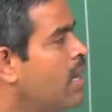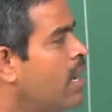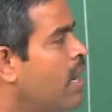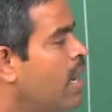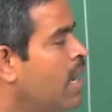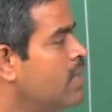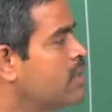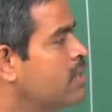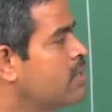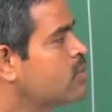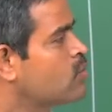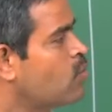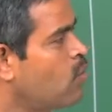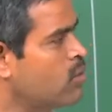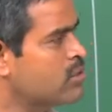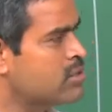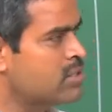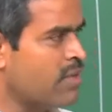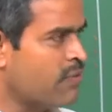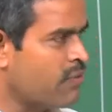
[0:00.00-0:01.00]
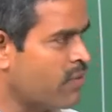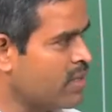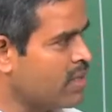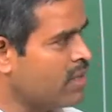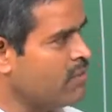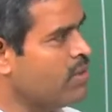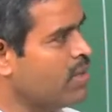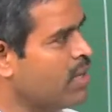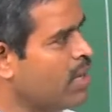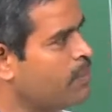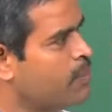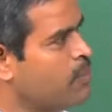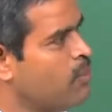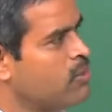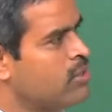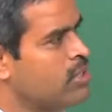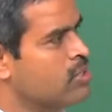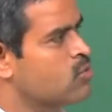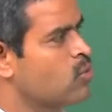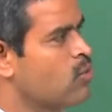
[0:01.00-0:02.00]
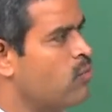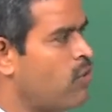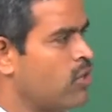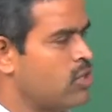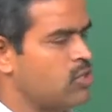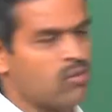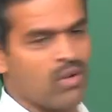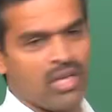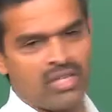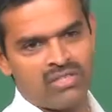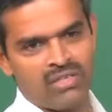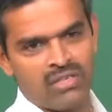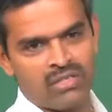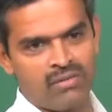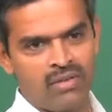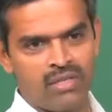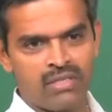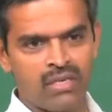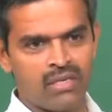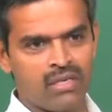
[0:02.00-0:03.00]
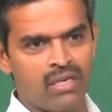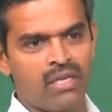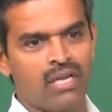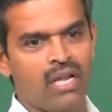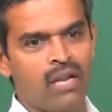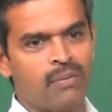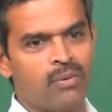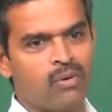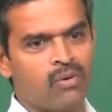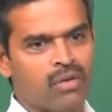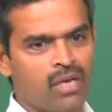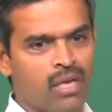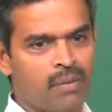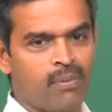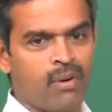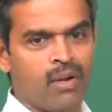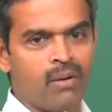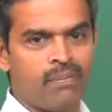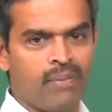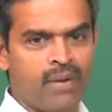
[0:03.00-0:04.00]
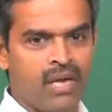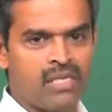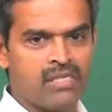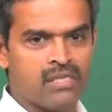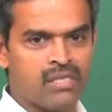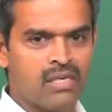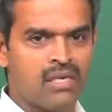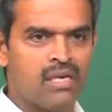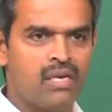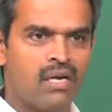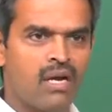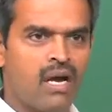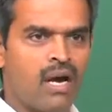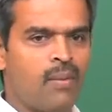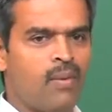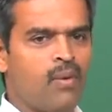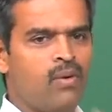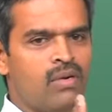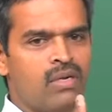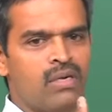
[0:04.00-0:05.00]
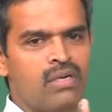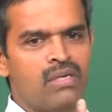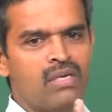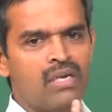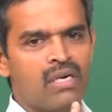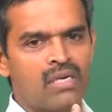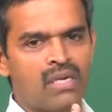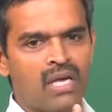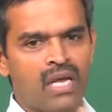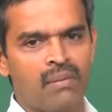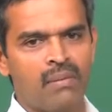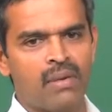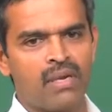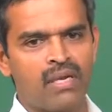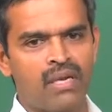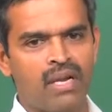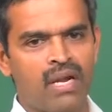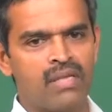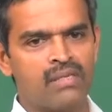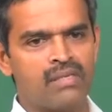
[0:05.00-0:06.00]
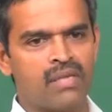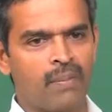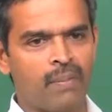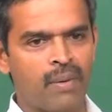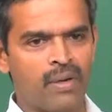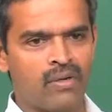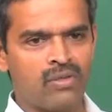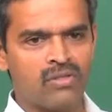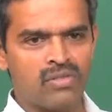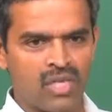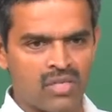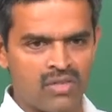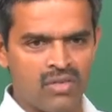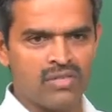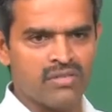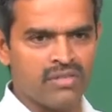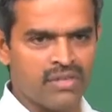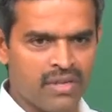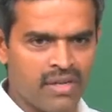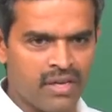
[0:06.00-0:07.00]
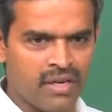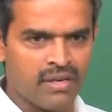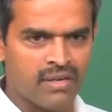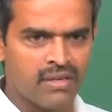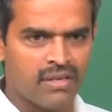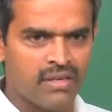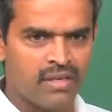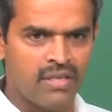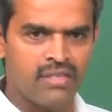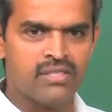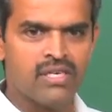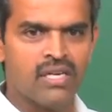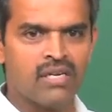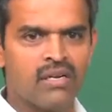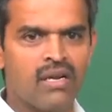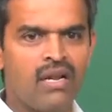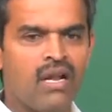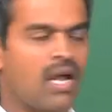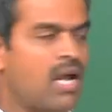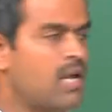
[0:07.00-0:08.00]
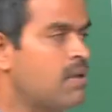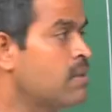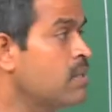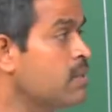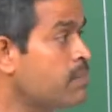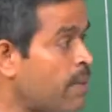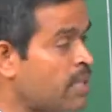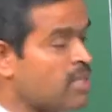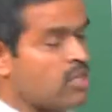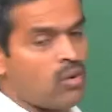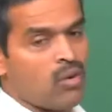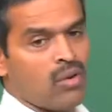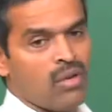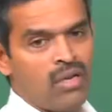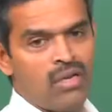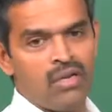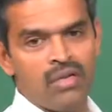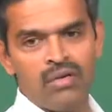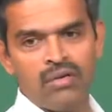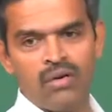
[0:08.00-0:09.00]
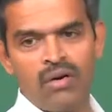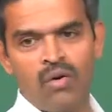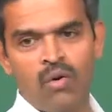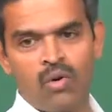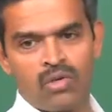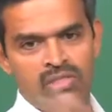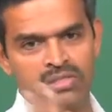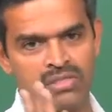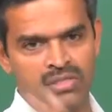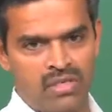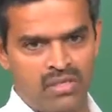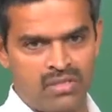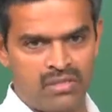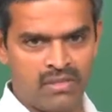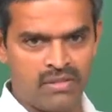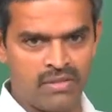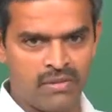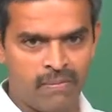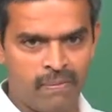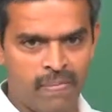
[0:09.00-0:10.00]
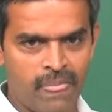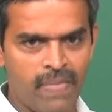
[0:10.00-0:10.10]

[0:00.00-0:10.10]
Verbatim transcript: and this course definitely will help you in these two 42 lectures will certainly help you to keep on pace about dynamic analysis applied to structural engineering in general and in particular ocean structures.